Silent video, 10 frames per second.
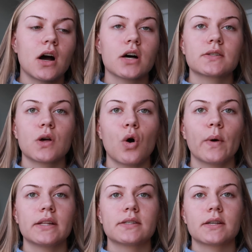also
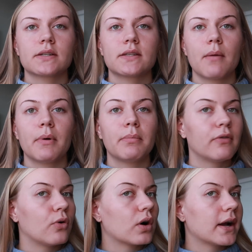insert some
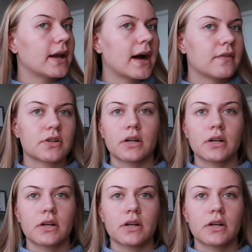before and after